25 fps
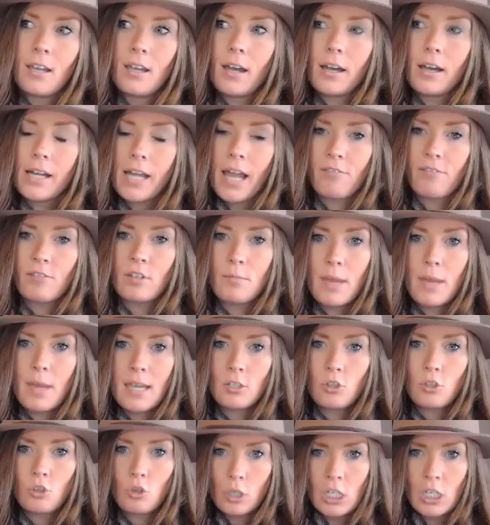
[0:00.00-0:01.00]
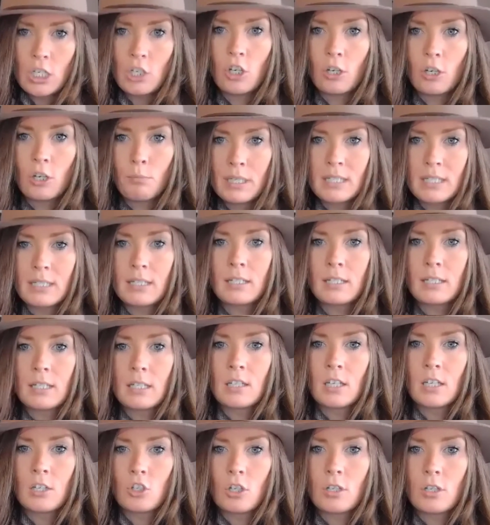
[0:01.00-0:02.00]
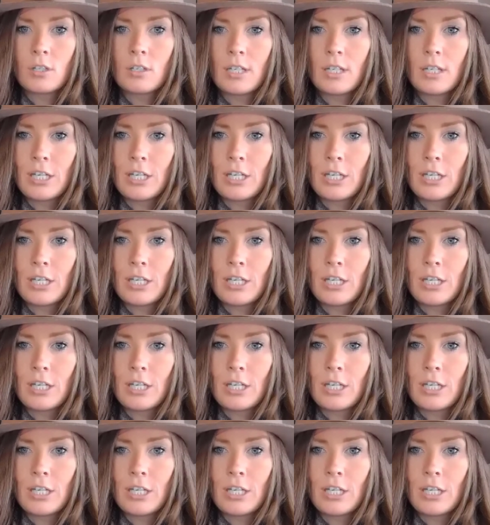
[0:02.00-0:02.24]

I have to make strategic business decisions.